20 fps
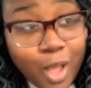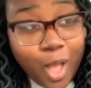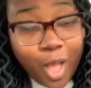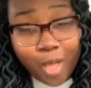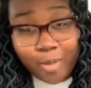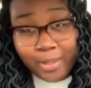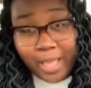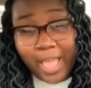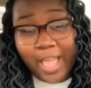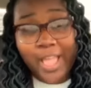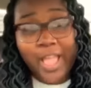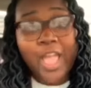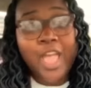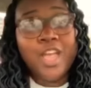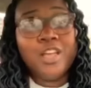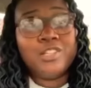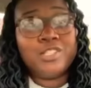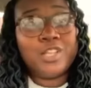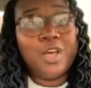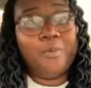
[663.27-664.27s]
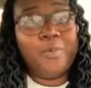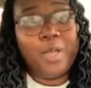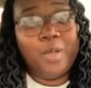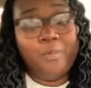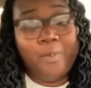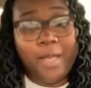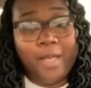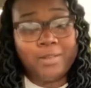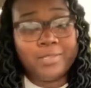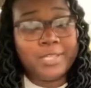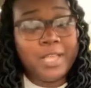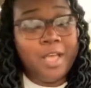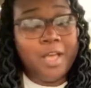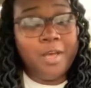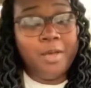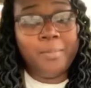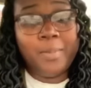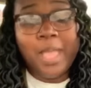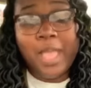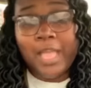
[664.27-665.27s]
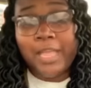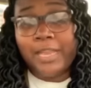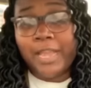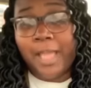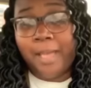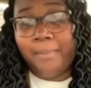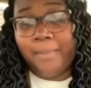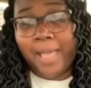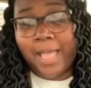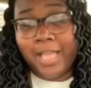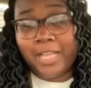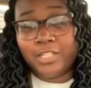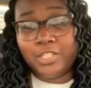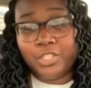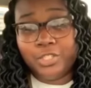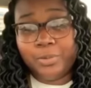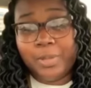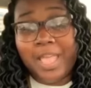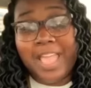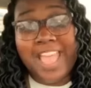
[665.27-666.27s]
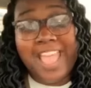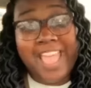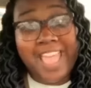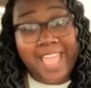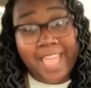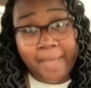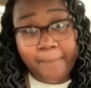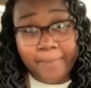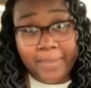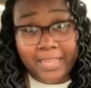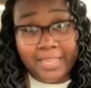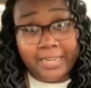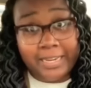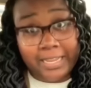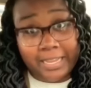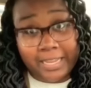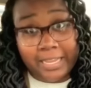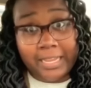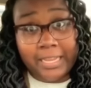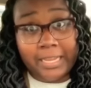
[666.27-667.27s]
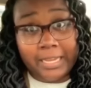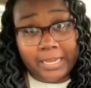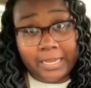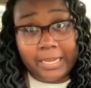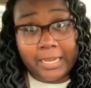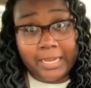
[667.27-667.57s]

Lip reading: Okay, so we walked home. Now, mind you, Abby,